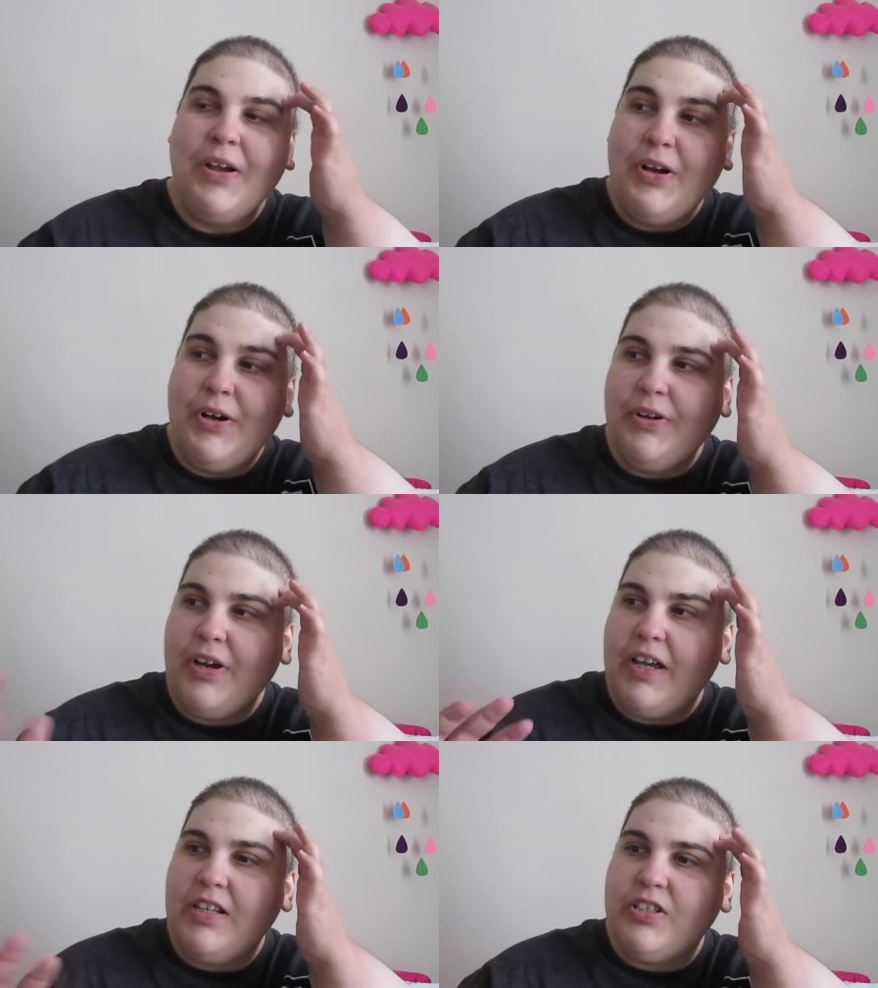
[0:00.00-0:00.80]

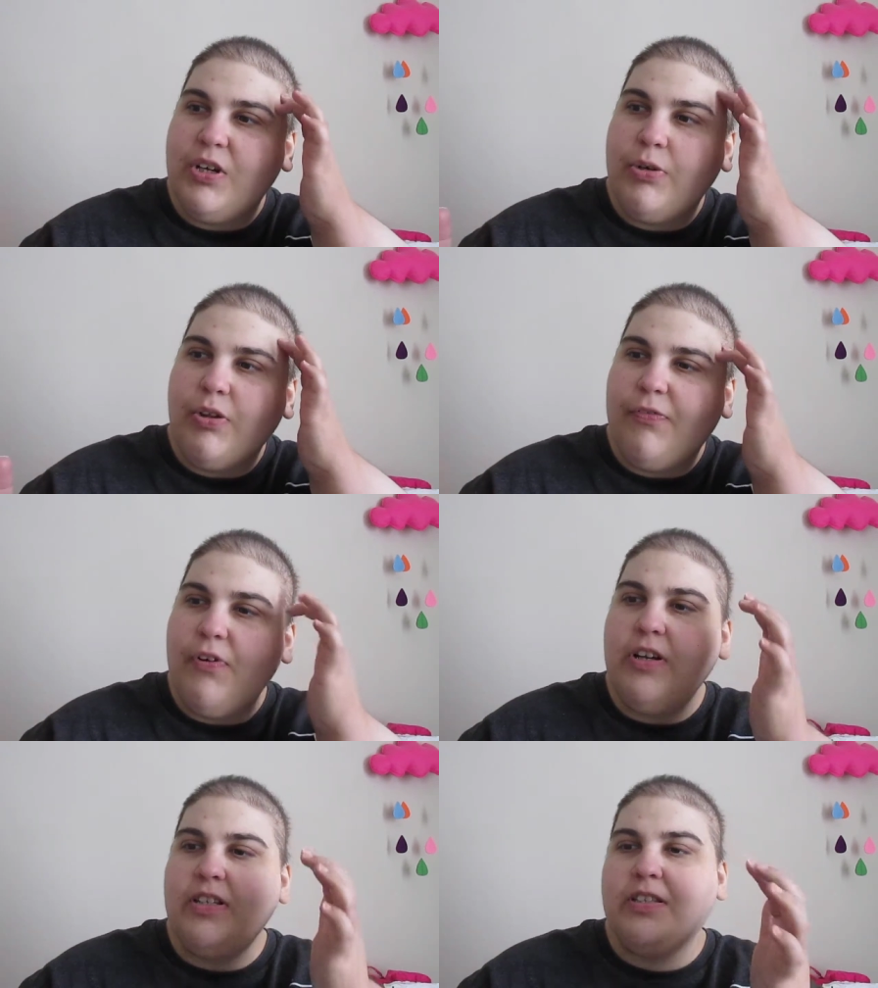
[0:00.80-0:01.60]
Okay, so the
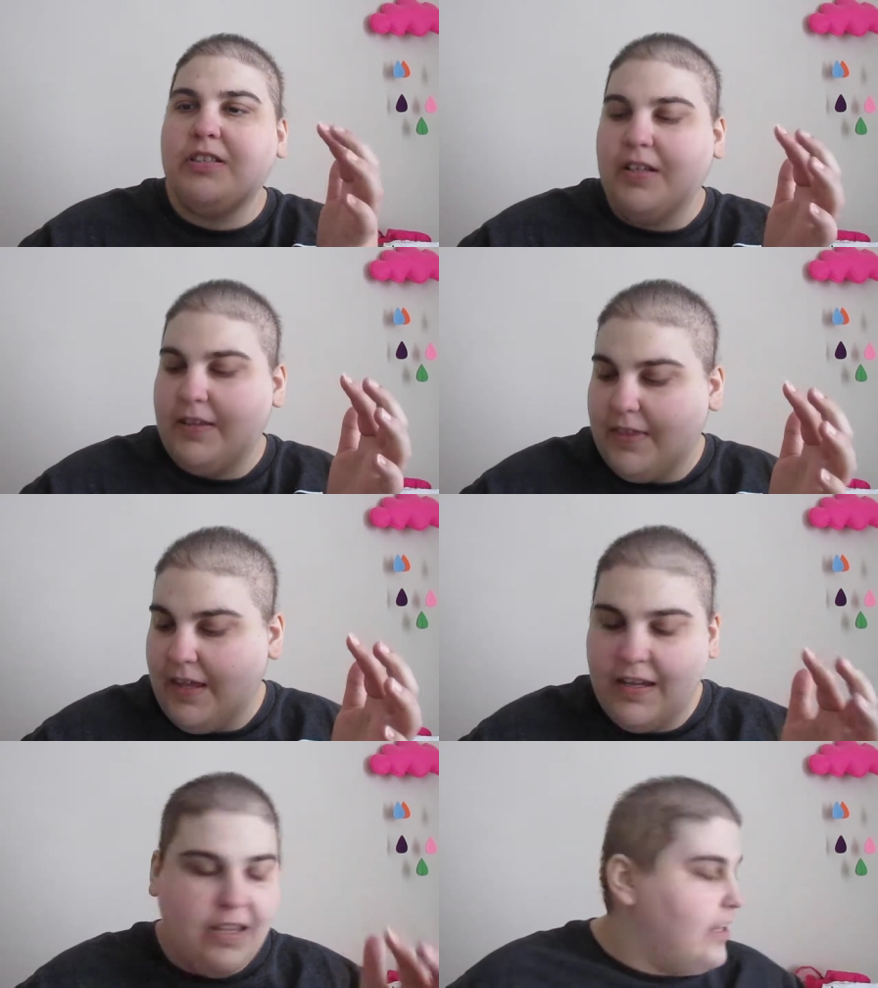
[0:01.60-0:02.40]
first
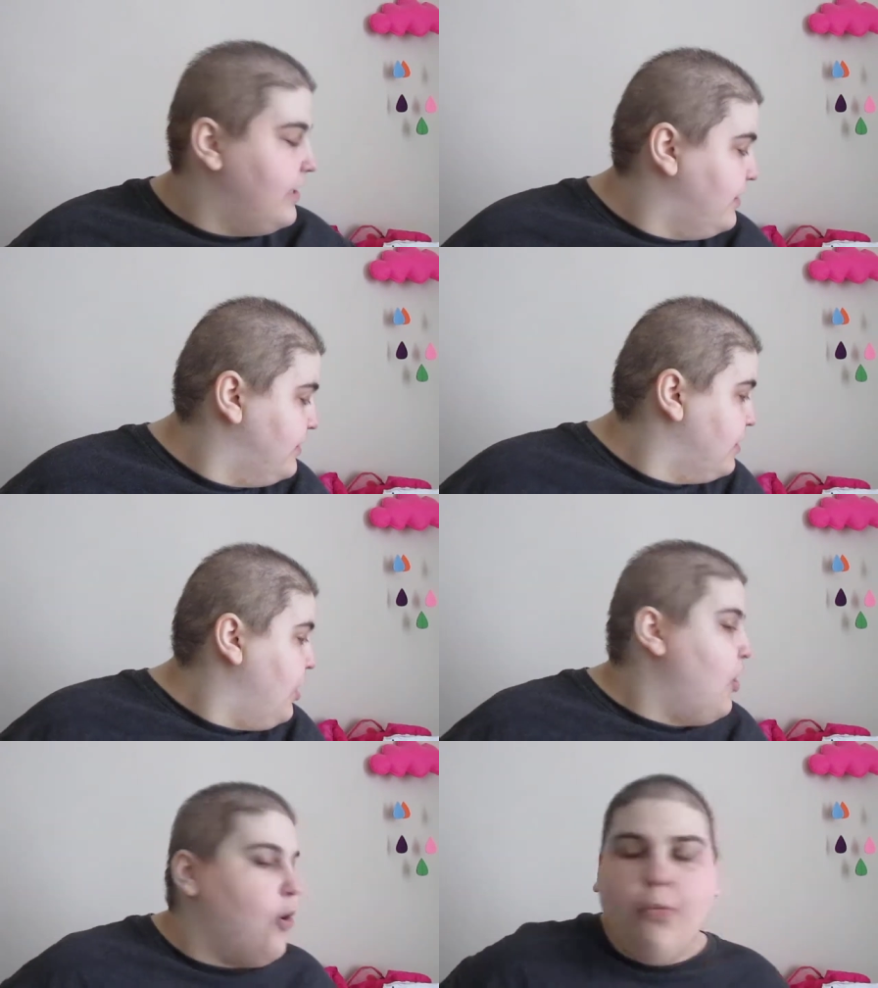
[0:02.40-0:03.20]
thing is
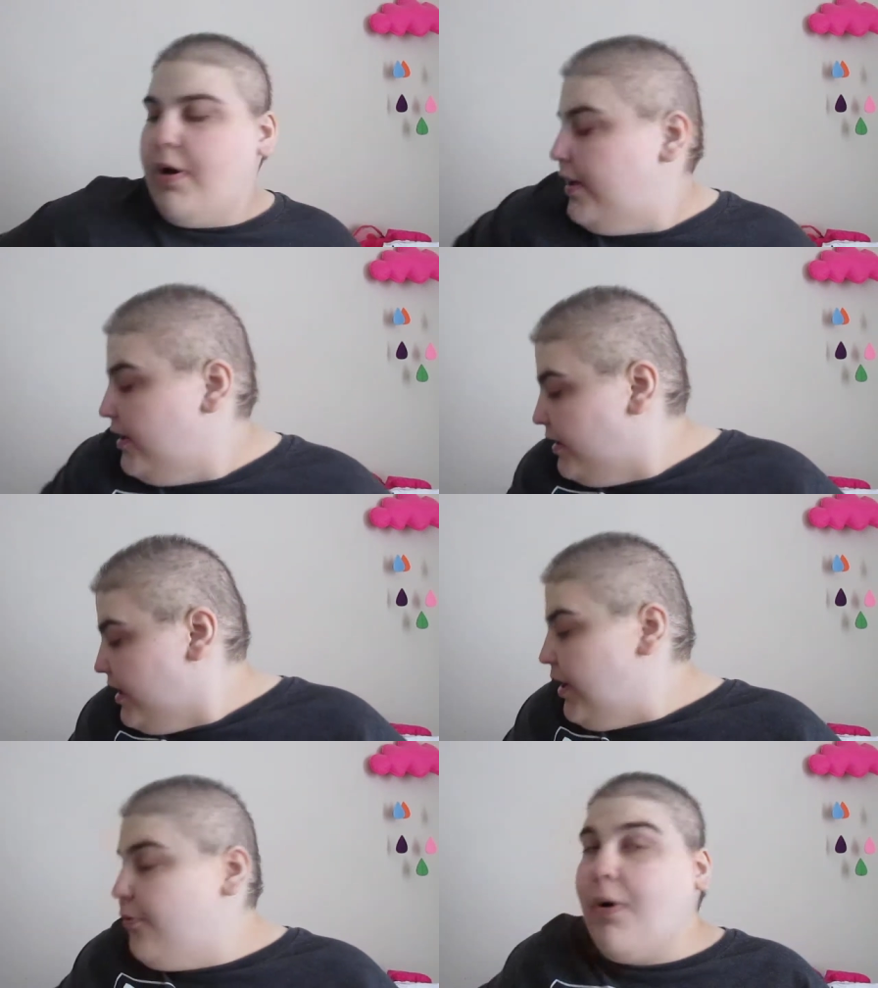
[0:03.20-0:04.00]
when
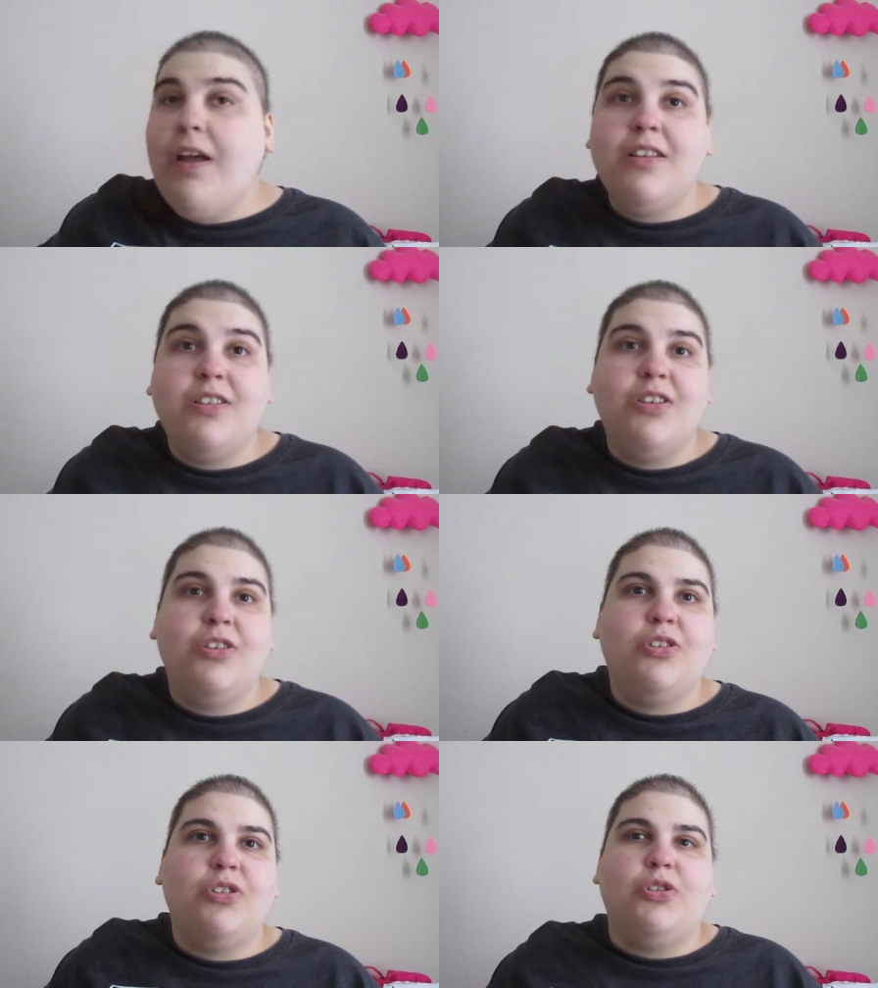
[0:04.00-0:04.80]
I went
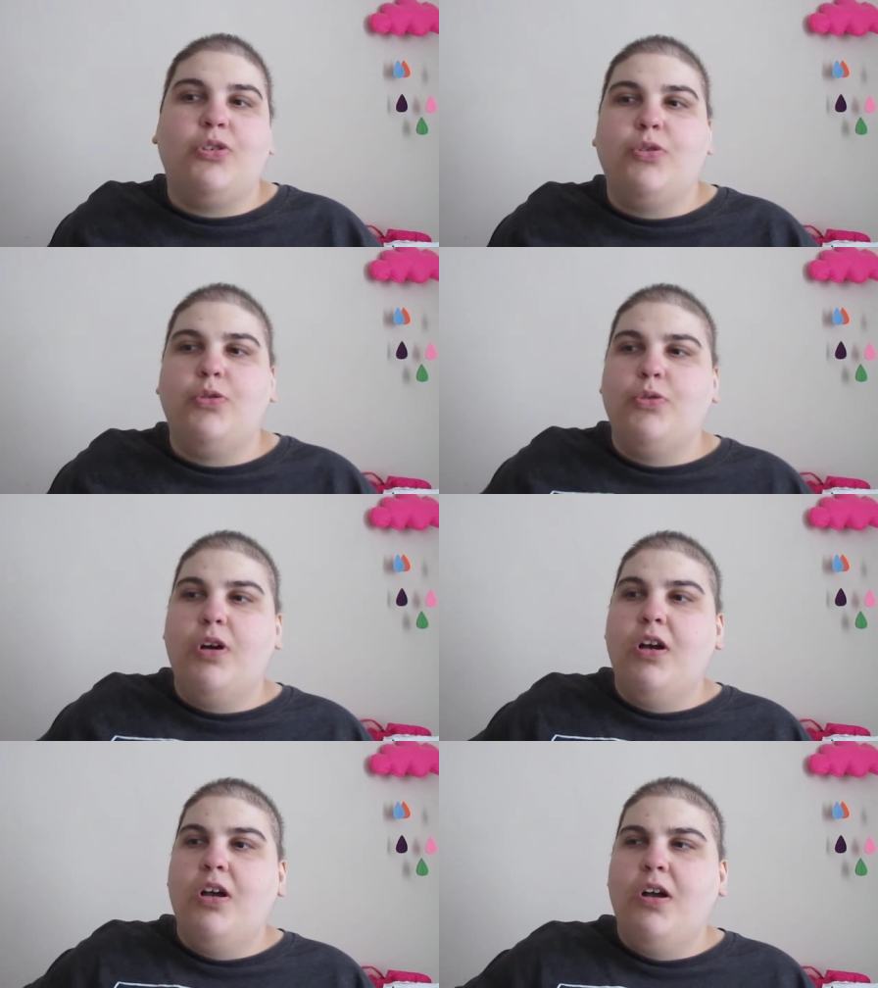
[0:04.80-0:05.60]
to
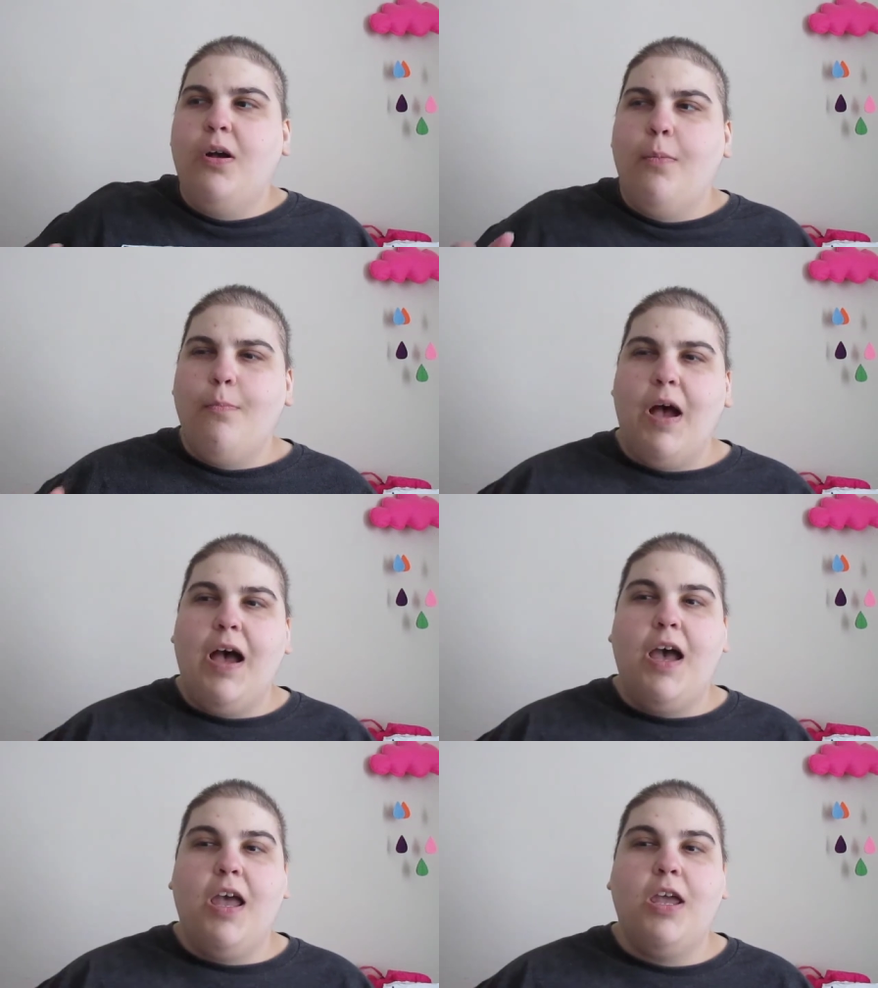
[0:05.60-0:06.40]

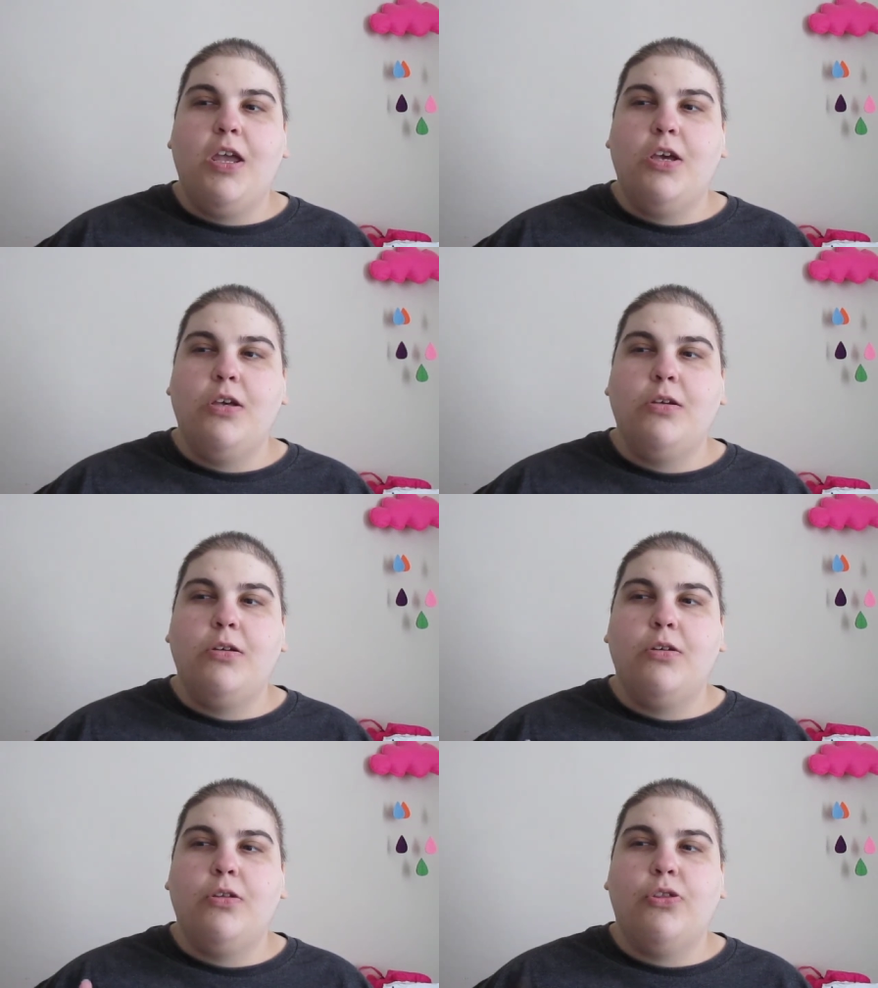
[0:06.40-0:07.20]
my
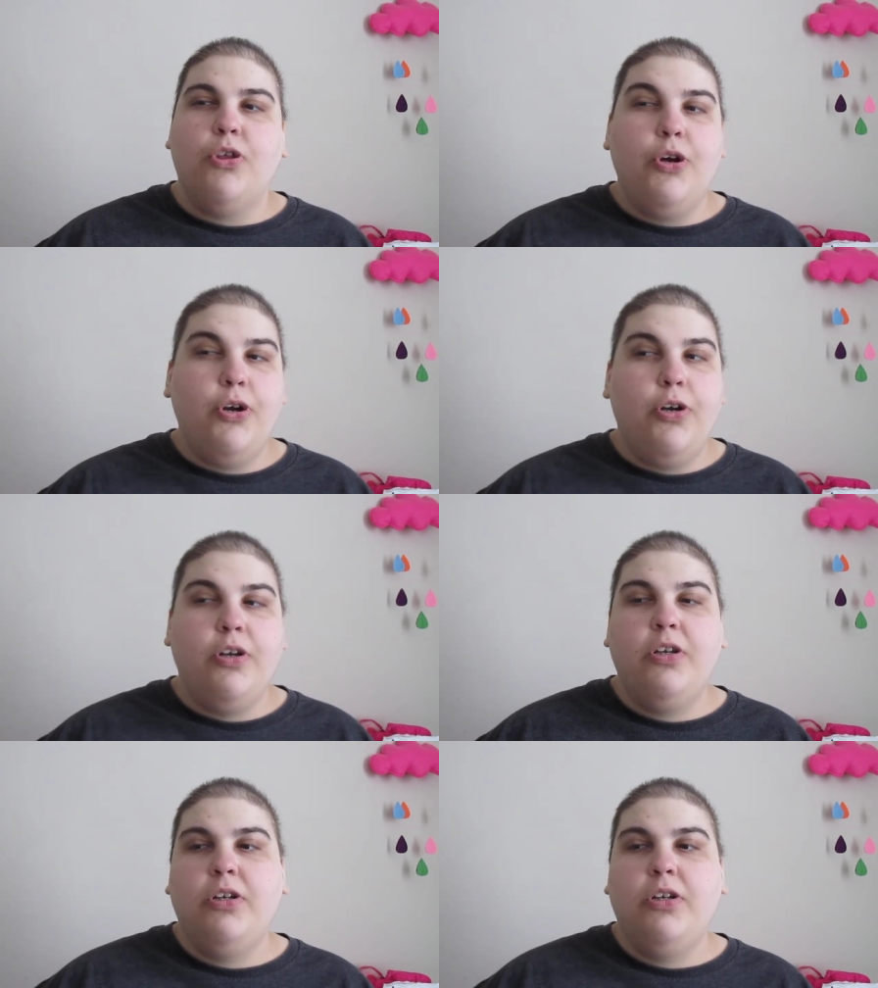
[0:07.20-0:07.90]
third,